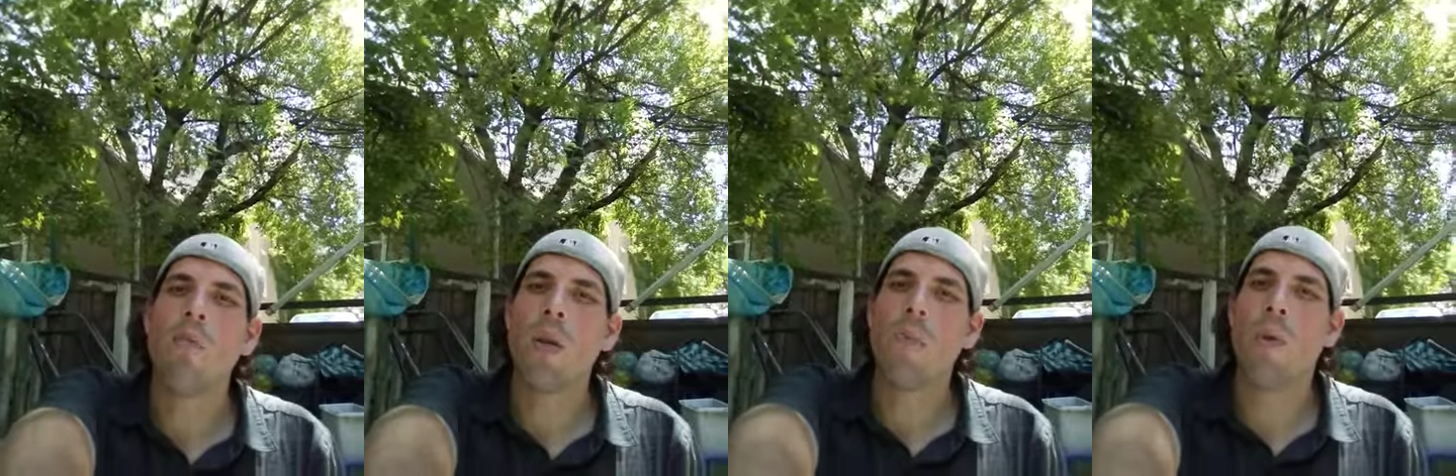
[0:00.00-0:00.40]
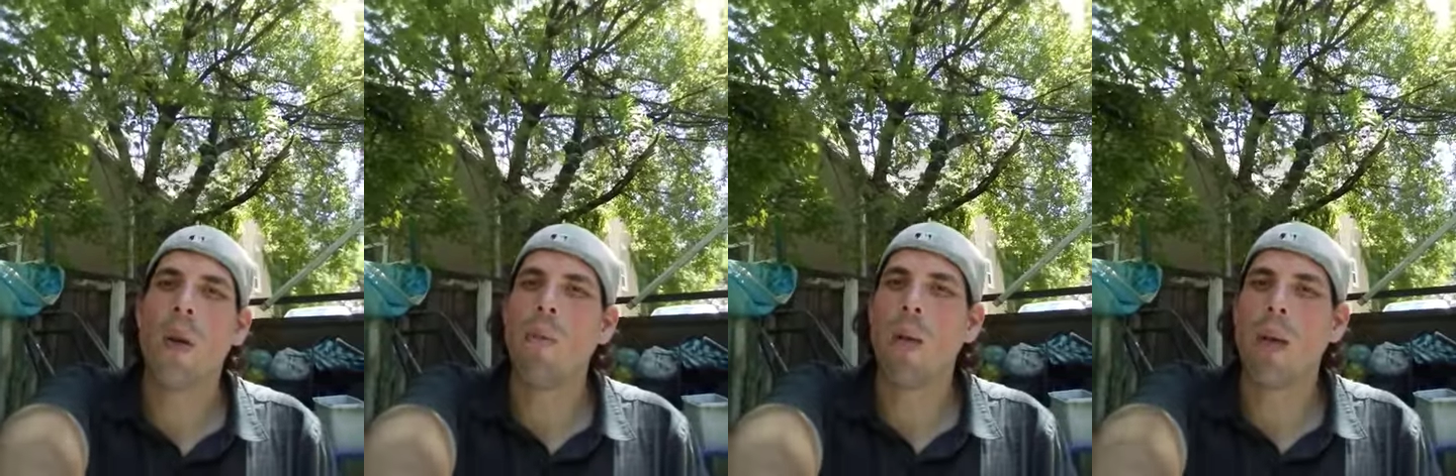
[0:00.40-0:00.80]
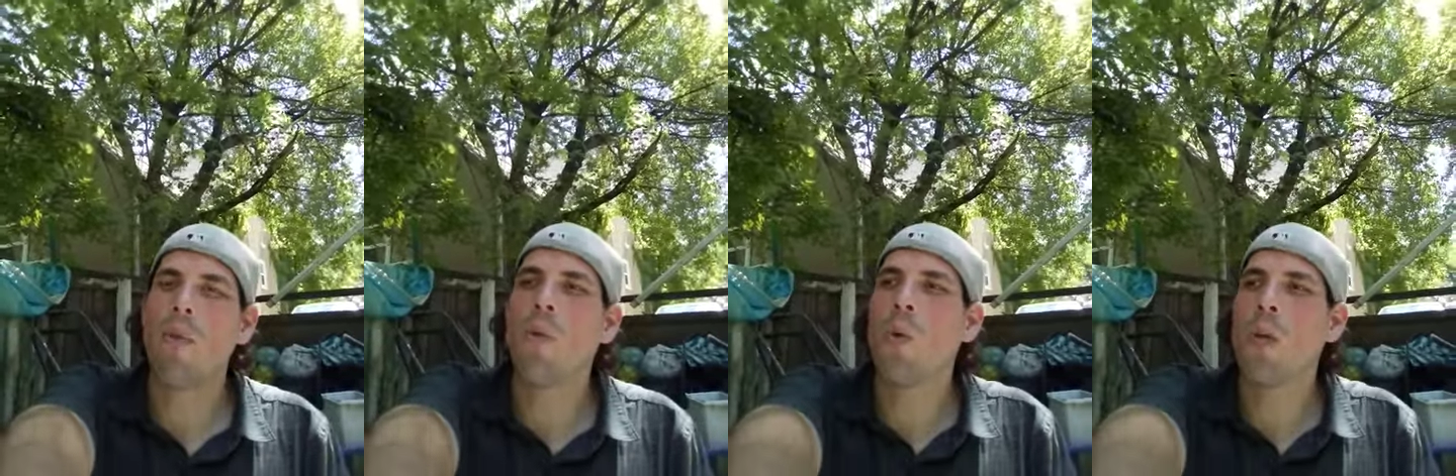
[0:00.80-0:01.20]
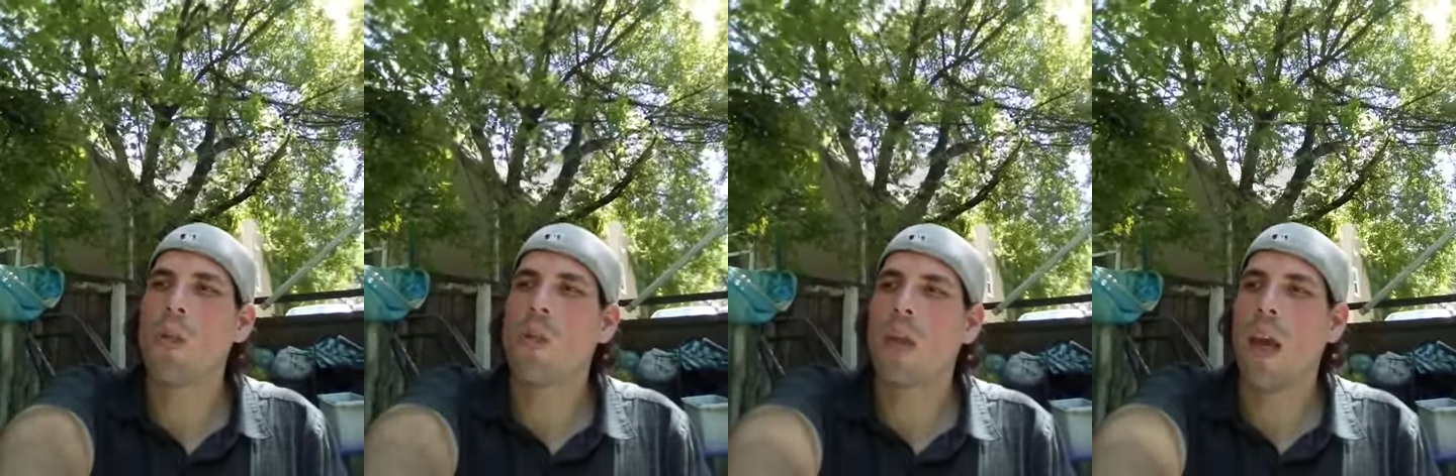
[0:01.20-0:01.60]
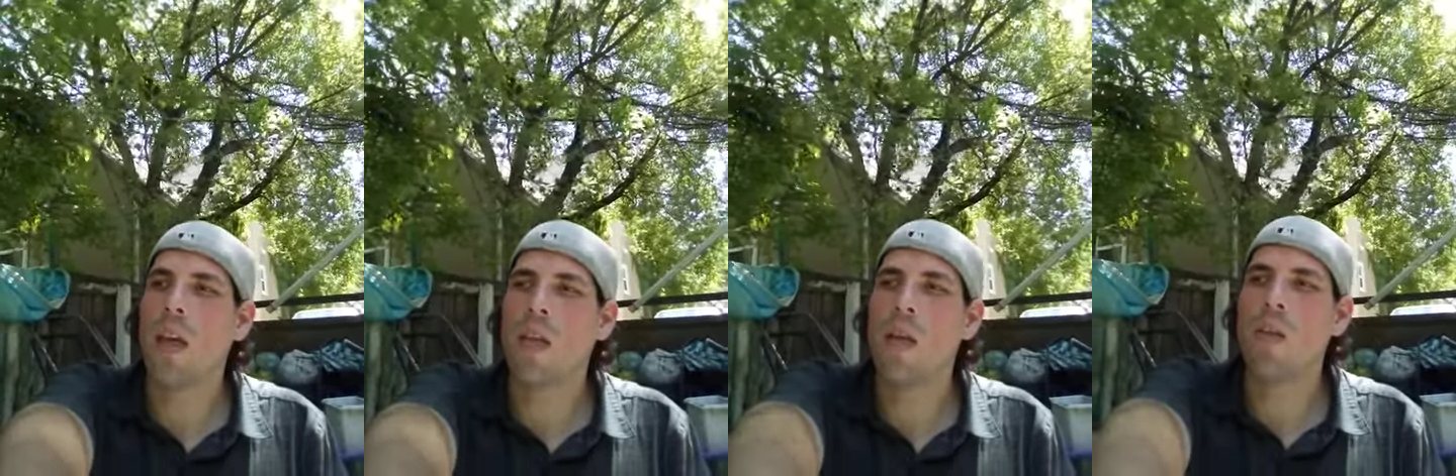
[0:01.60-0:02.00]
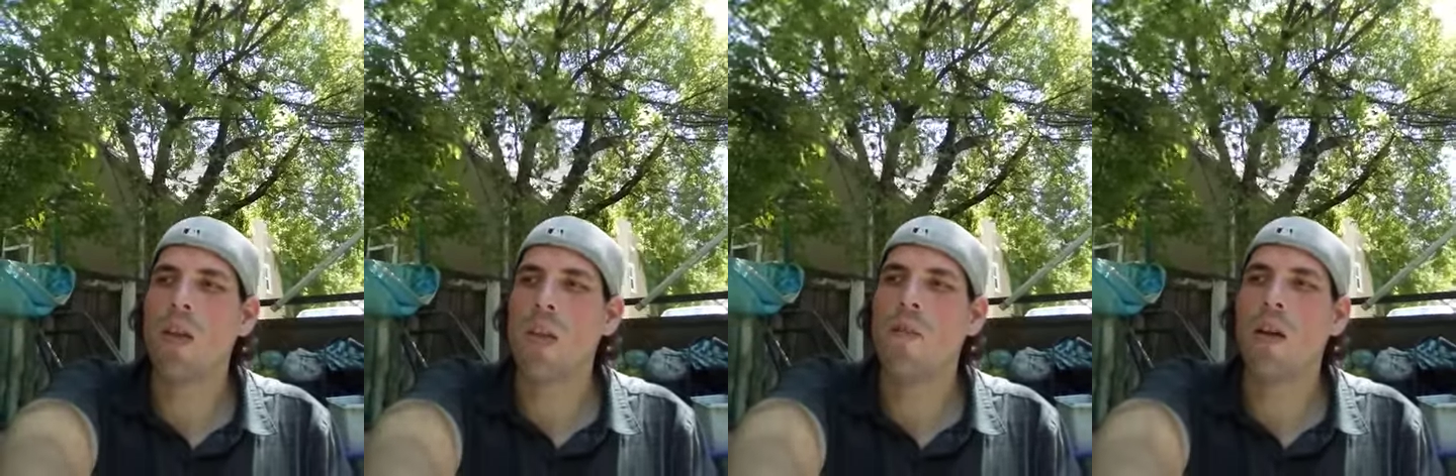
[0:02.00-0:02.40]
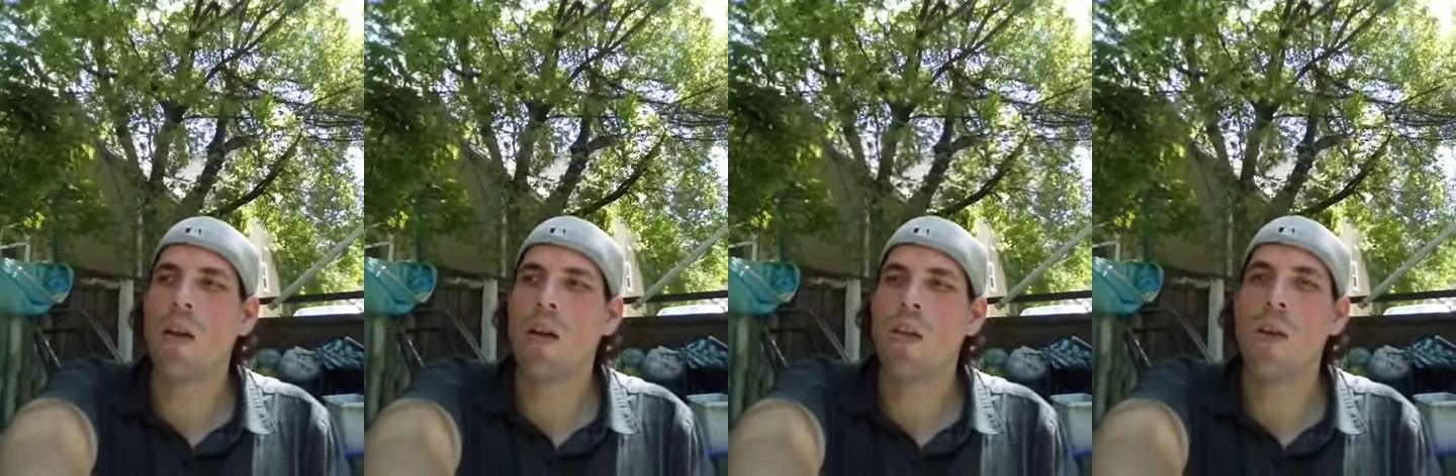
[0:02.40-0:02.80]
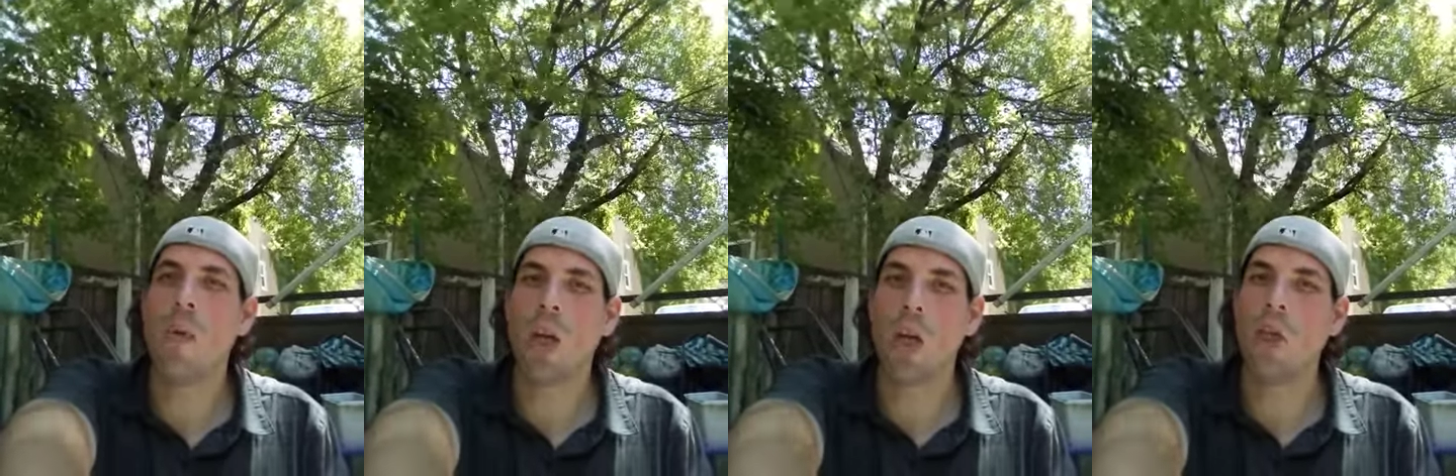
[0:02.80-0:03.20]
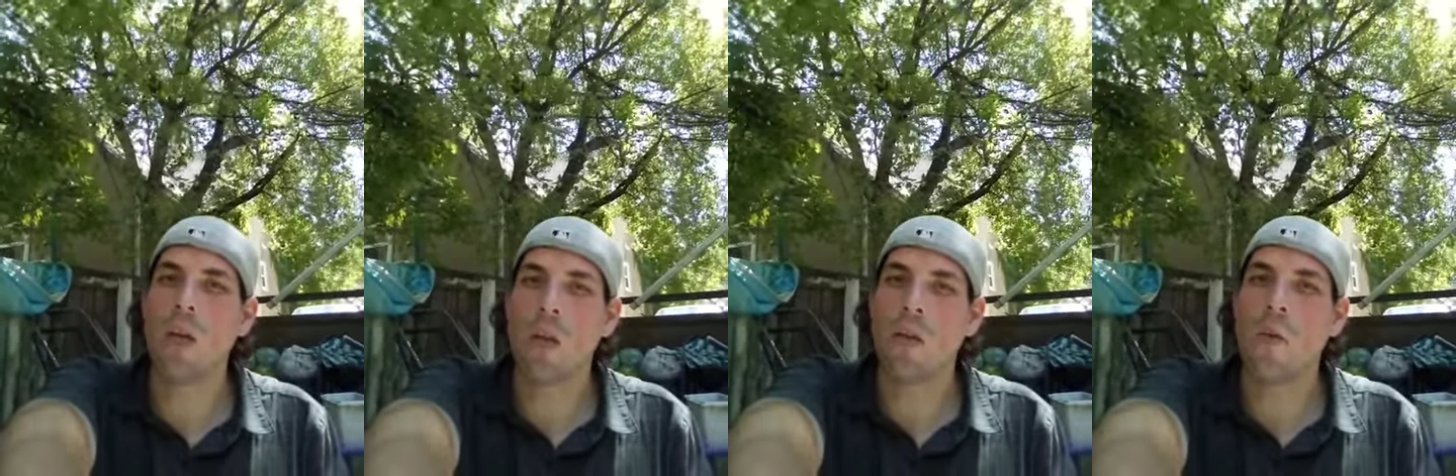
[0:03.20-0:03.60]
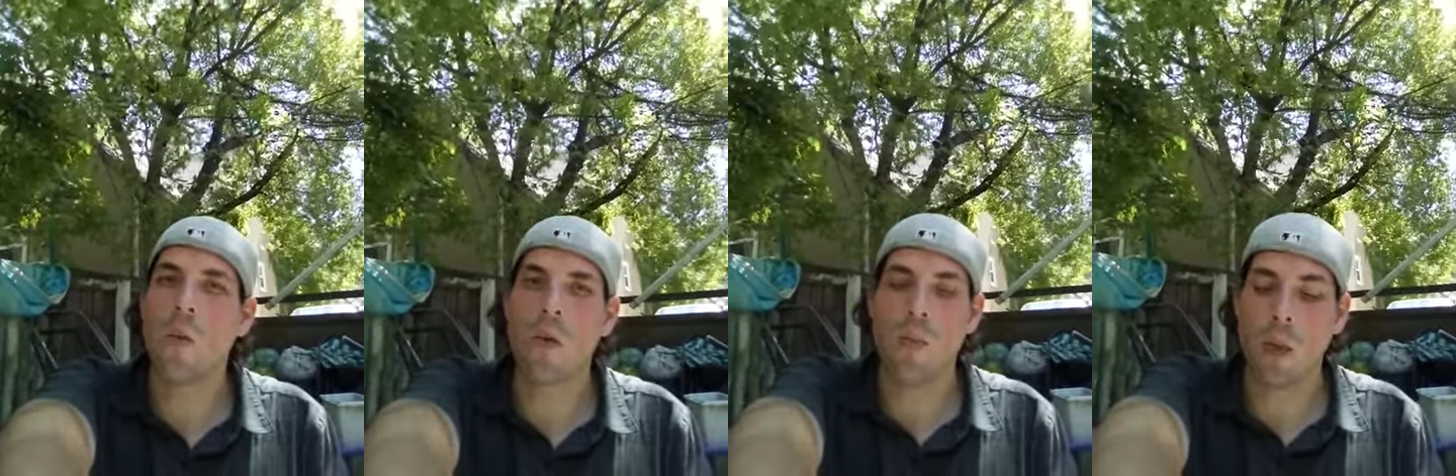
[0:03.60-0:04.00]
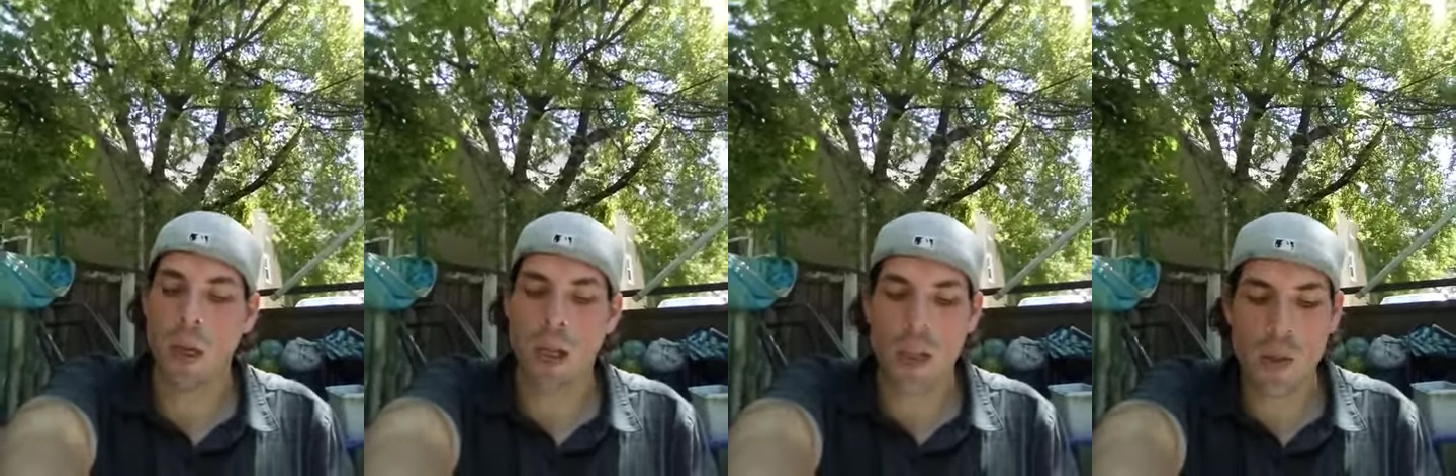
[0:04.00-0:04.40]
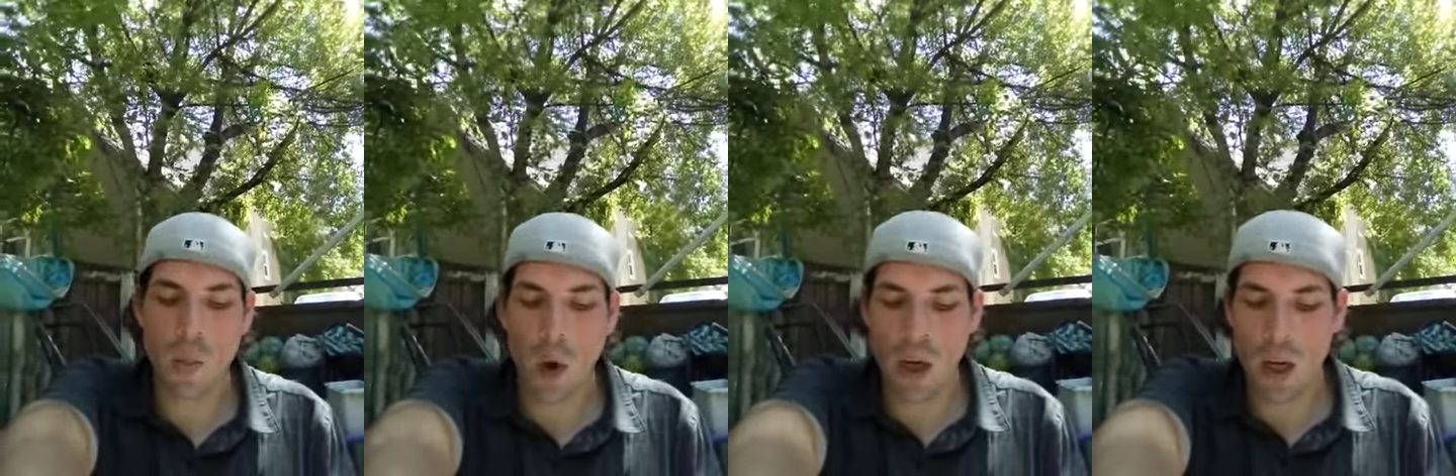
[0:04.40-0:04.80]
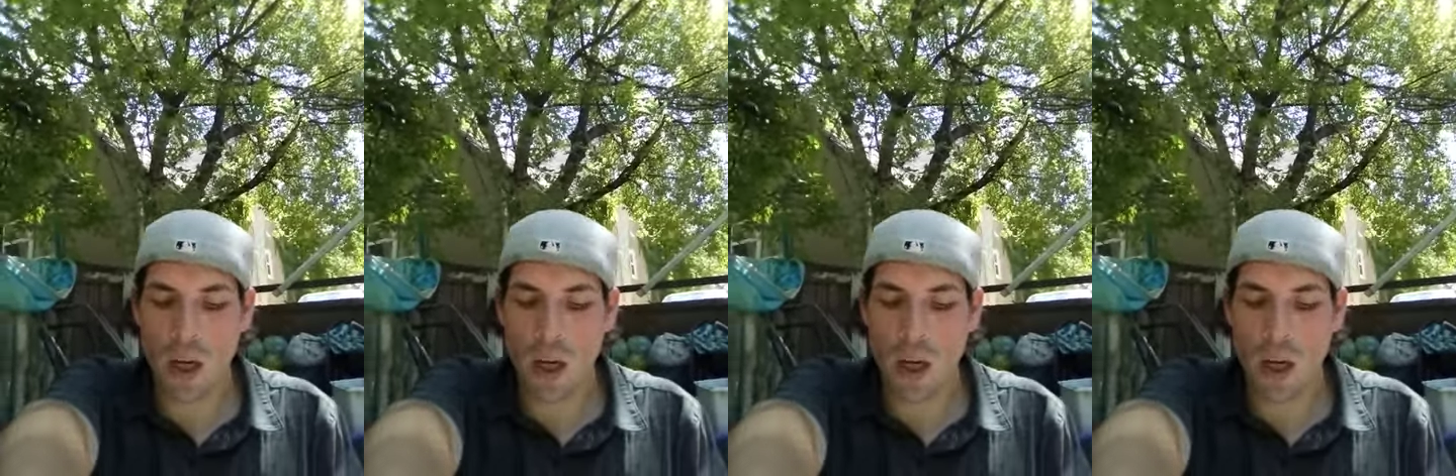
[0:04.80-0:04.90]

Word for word: people may be influencing the activities of uh, intimidation towards me. And at this point,